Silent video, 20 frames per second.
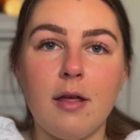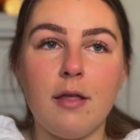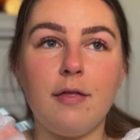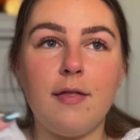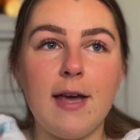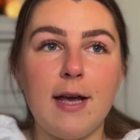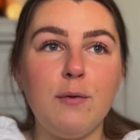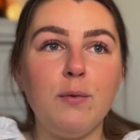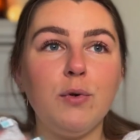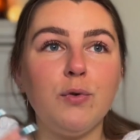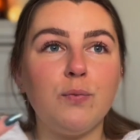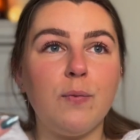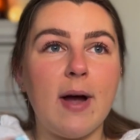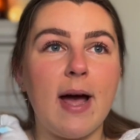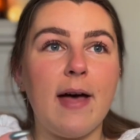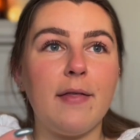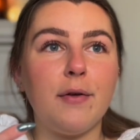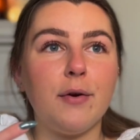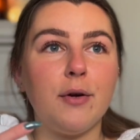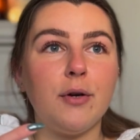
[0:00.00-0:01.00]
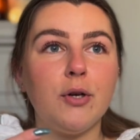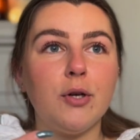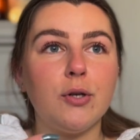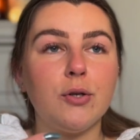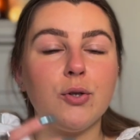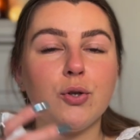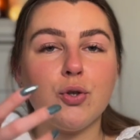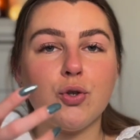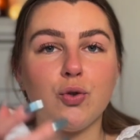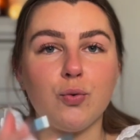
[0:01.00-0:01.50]
They would rather
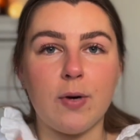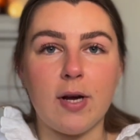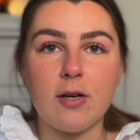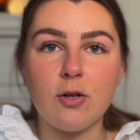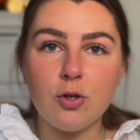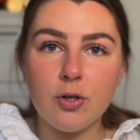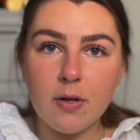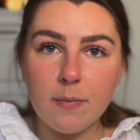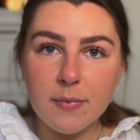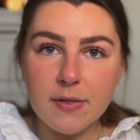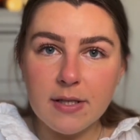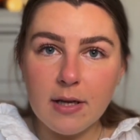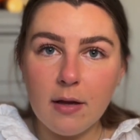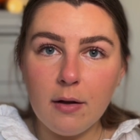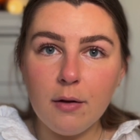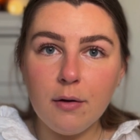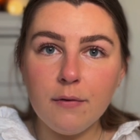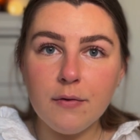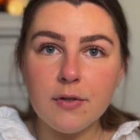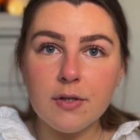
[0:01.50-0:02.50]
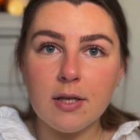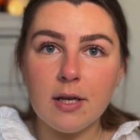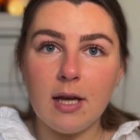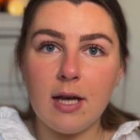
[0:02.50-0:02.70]
stretch themselves